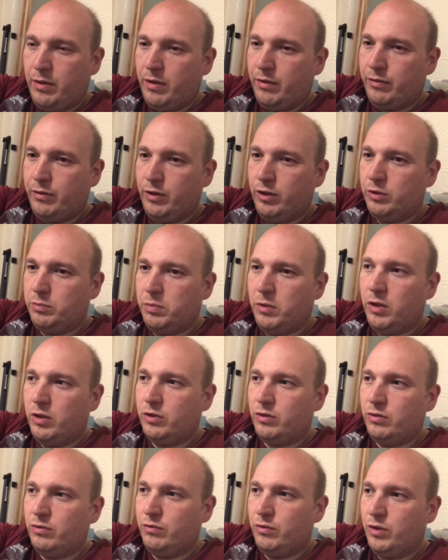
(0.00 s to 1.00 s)
a first
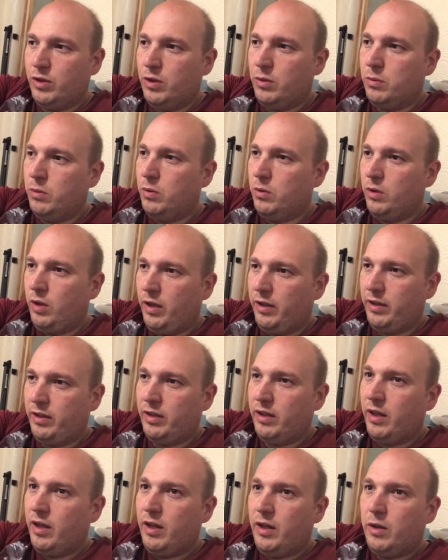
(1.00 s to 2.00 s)
person view, or like
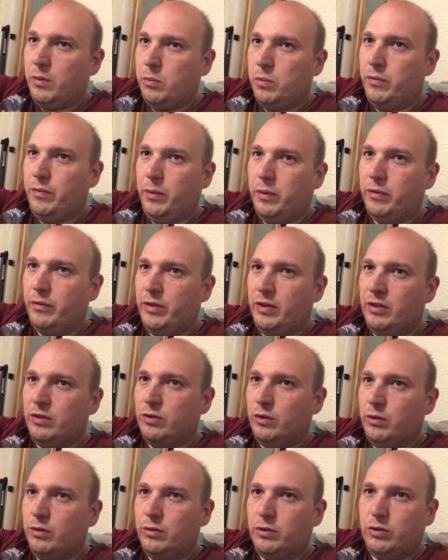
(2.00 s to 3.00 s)
with one of these
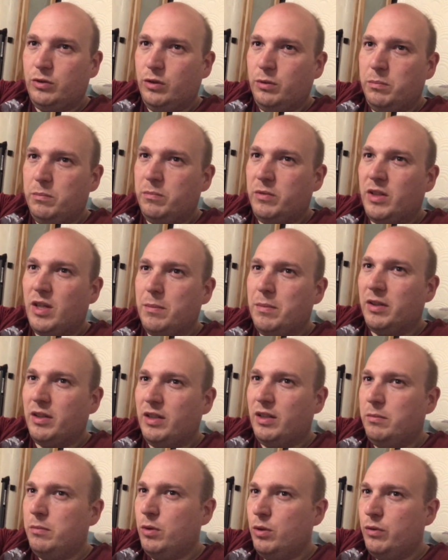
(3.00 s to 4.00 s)
sort of
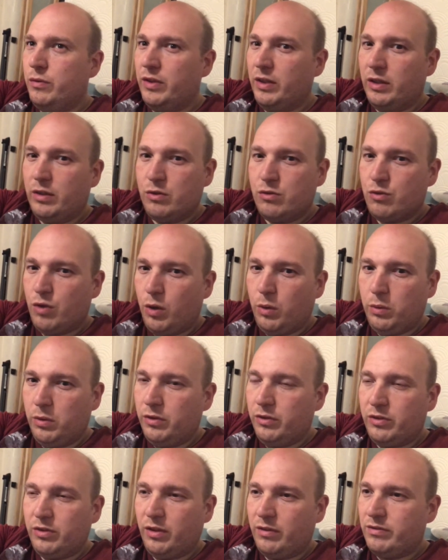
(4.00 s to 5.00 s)
gimmicky moving
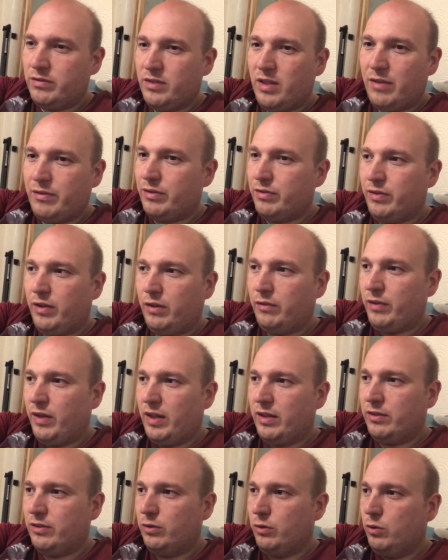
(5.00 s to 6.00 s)
controllers. I've never felt that
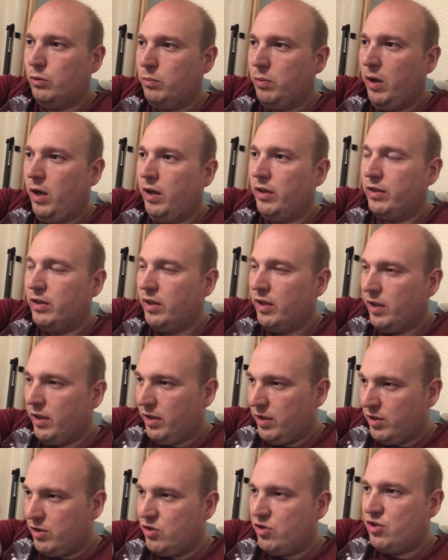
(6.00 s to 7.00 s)
at all, but I
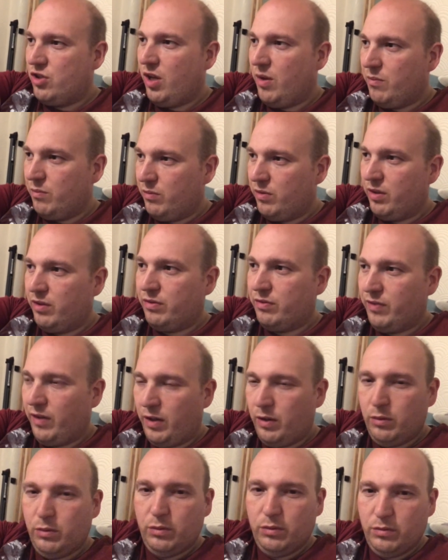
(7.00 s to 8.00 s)
generally
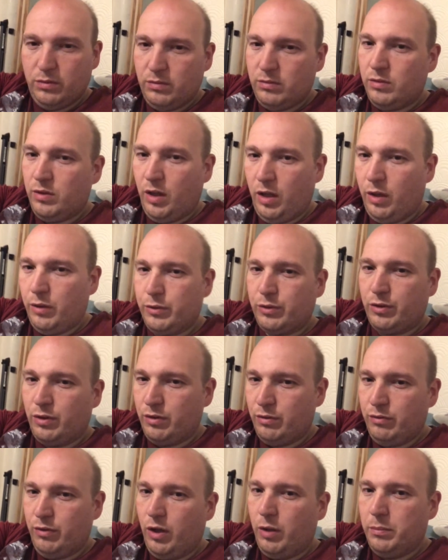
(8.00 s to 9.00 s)
felt like I was going
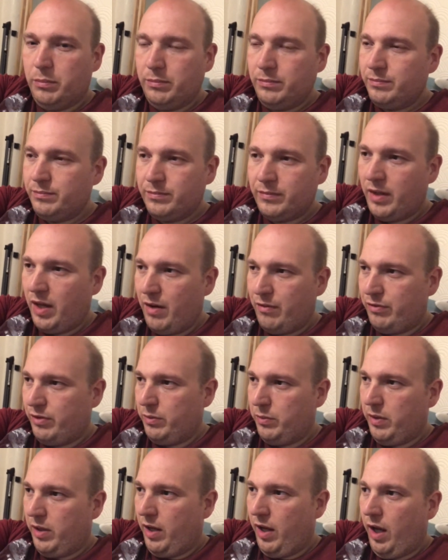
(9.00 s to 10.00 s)
to vom
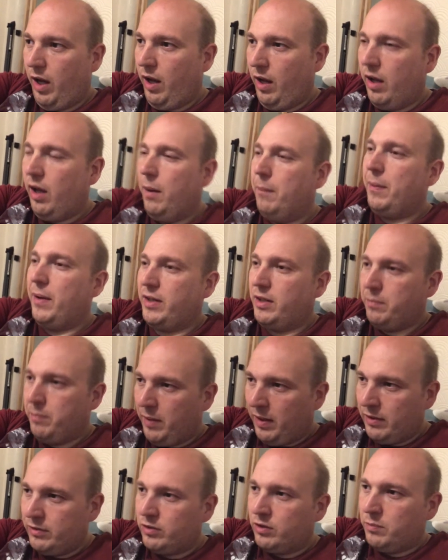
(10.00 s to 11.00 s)
everywhere. I bet you
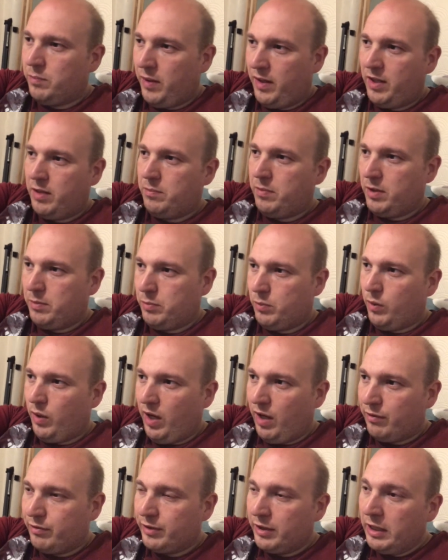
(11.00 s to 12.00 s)
pounds a penny people
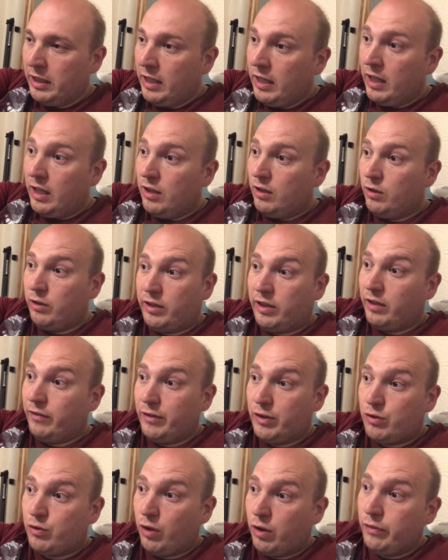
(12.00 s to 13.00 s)
have. Looking at
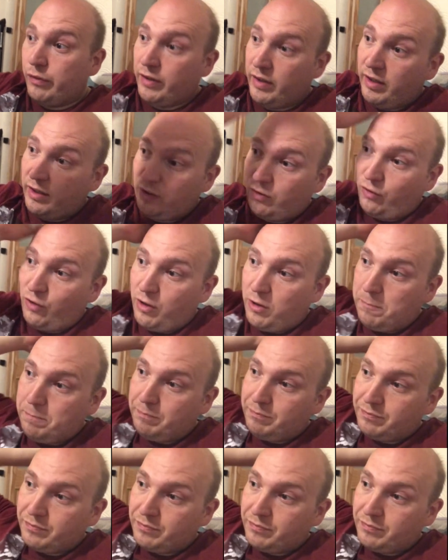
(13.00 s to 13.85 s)
the trophy list for